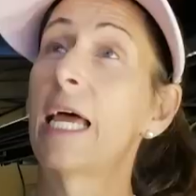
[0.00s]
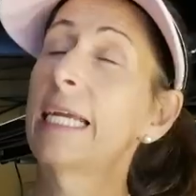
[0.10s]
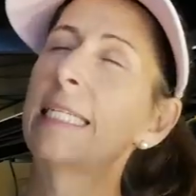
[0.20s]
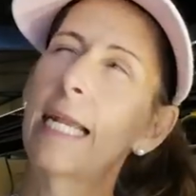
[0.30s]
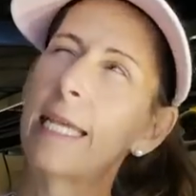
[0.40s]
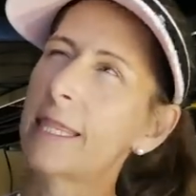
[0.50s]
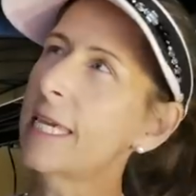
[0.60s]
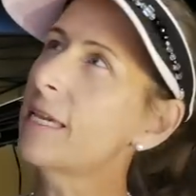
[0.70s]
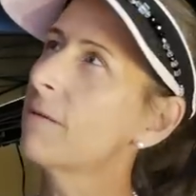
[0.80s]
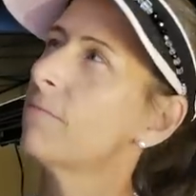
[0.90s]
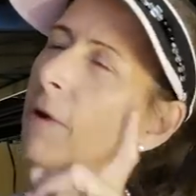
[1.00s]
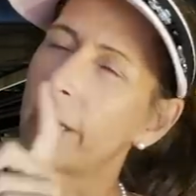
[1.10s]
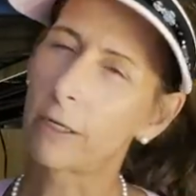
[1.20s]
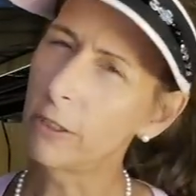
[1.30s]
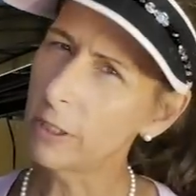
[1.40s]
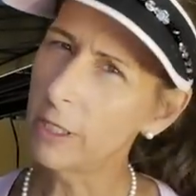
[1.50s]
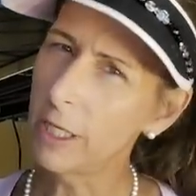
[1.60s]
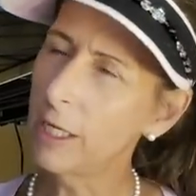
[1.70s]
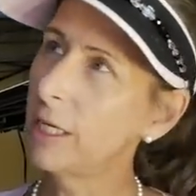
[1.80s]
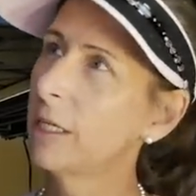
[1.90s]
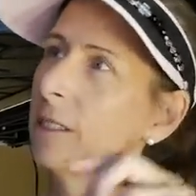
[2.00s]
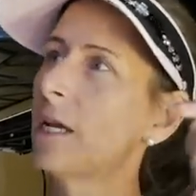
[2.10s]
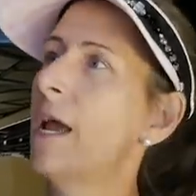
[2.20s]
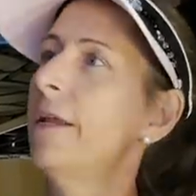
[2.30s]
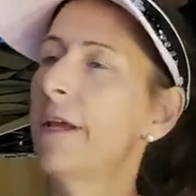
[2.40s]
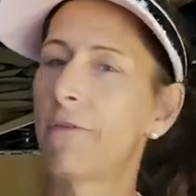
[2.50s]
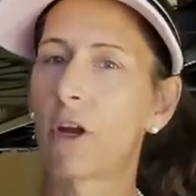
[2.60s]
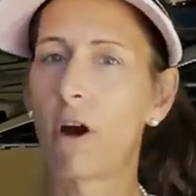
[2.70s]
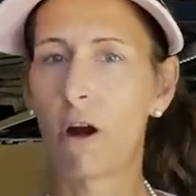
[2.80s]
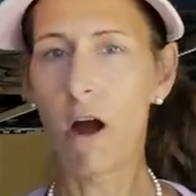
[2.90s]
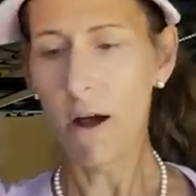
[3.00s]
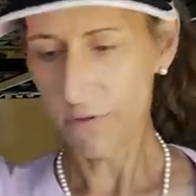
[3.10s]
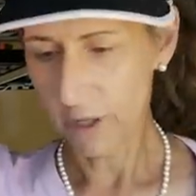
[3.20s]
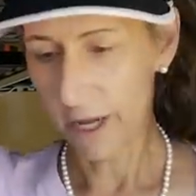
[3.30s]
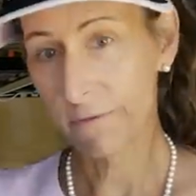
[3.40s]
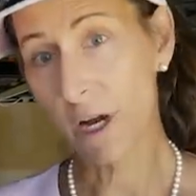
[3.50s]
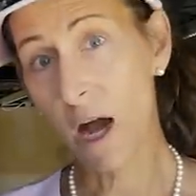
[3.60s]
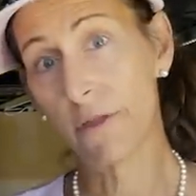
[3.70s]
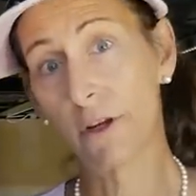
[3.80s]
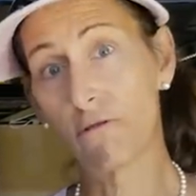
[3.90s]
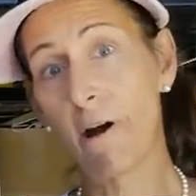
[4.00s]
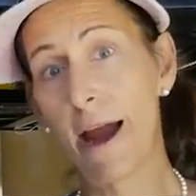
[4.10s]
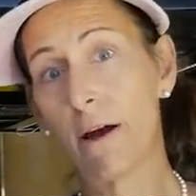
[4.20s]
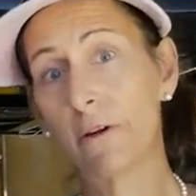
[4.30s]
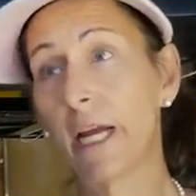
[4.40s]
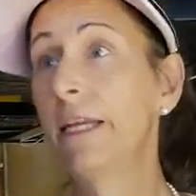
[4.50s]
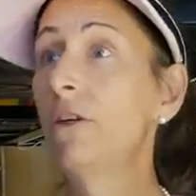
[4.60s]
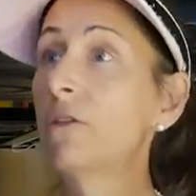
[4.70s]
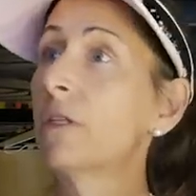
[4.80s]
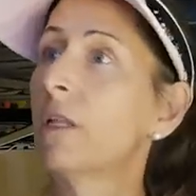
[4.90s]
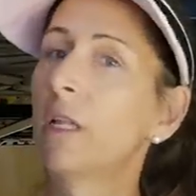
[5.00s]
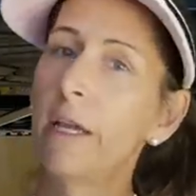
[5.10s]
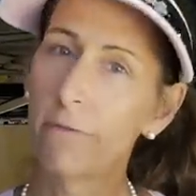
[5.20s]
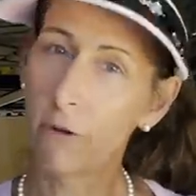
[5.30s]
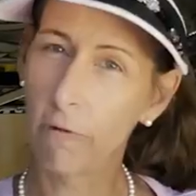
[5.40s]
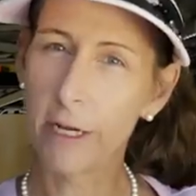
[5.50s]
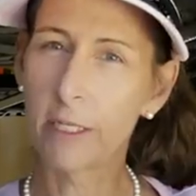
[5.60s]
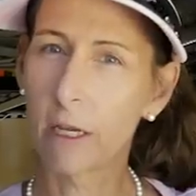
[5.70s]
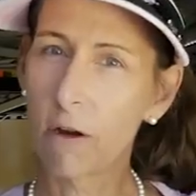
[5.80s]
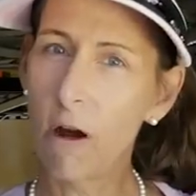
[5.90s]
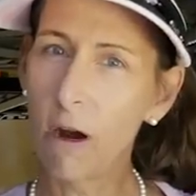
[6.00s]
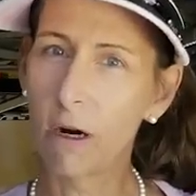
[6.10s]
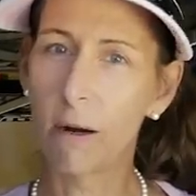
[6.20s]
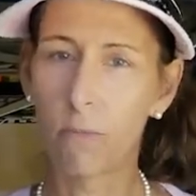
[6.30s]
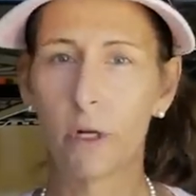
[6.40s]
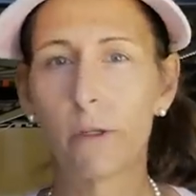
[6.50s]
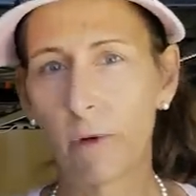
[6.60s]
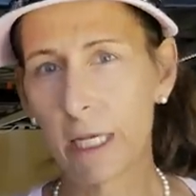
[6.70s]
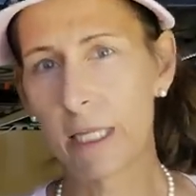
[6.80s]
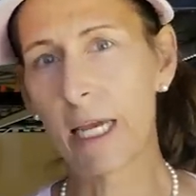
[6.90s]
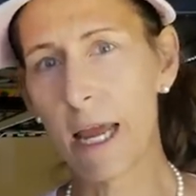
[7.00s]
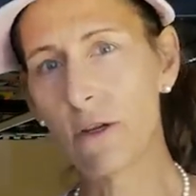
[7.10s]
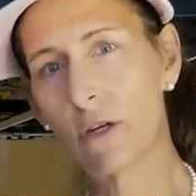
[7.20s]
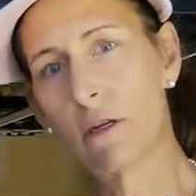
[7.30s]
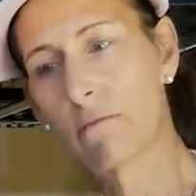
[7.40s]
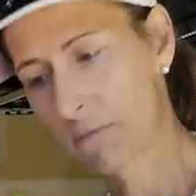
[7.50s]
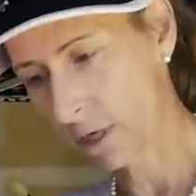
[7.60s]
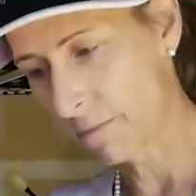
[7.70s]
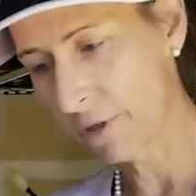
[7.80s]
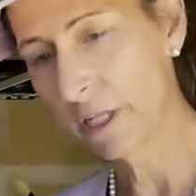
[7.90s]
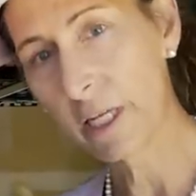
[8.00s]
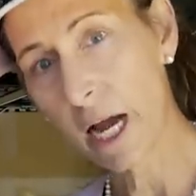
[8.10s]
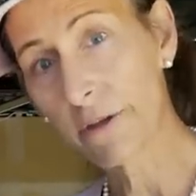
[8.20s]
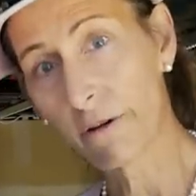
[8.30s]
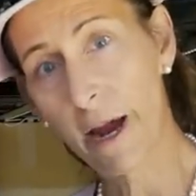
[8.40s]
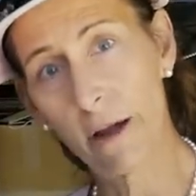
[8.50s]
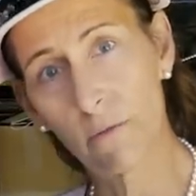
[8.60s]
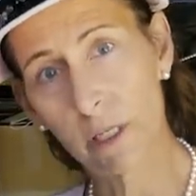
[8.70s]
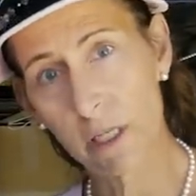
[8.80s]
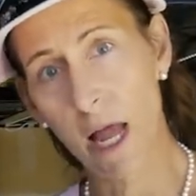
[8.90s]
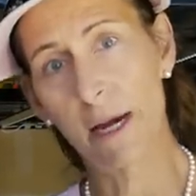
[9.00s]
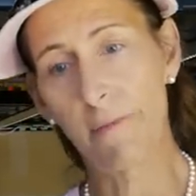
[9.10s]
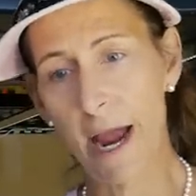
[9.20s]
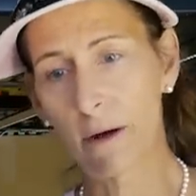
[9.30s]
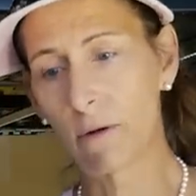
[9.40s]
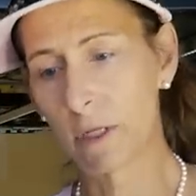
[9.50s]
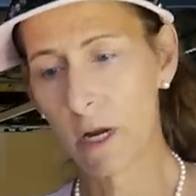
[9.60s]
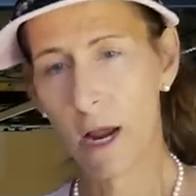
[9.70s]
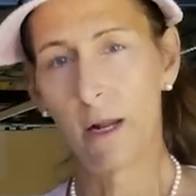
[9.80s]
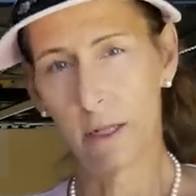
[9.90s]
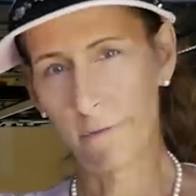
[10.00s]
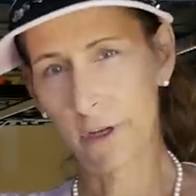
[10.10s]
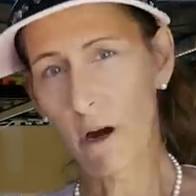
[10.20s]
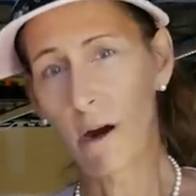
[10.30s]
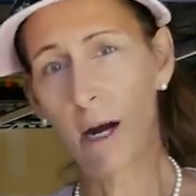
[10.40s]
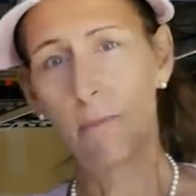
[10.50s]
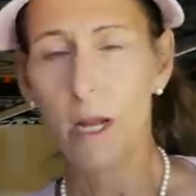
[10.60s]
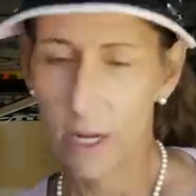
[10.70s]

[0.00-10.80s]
like I said, I think my current thinking is to have the car off the lift on the ground and use the lift to raise the car up once we get the engine completely on the ground. We'll slide it backwards, lift the car up,